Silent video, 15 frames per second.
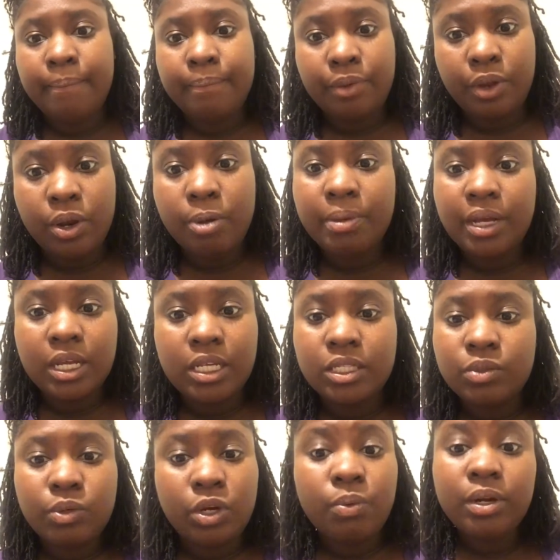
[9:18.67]
You know, because
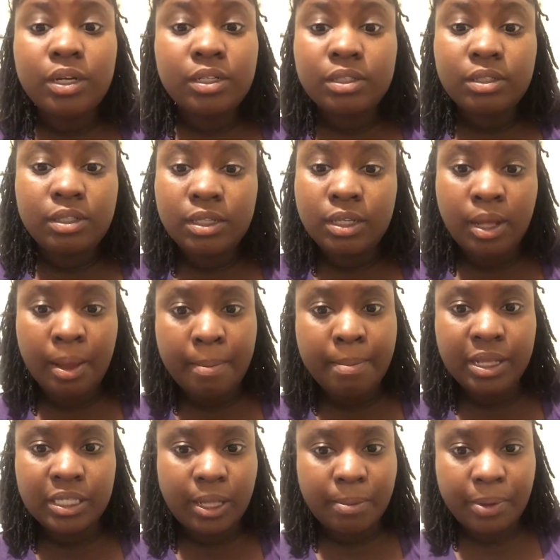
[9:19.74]
we don't want to
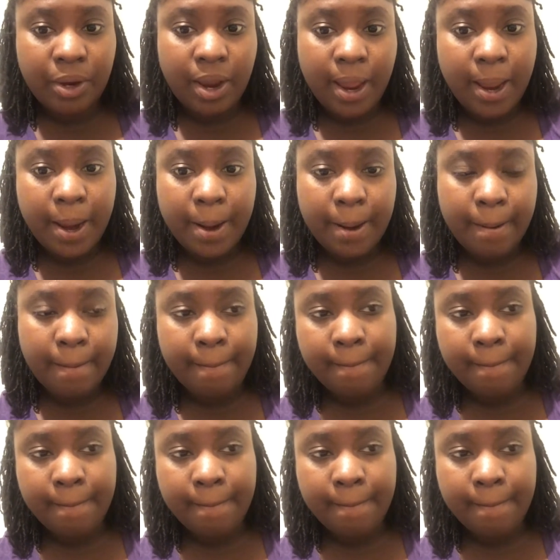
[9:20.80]
mess up your hair.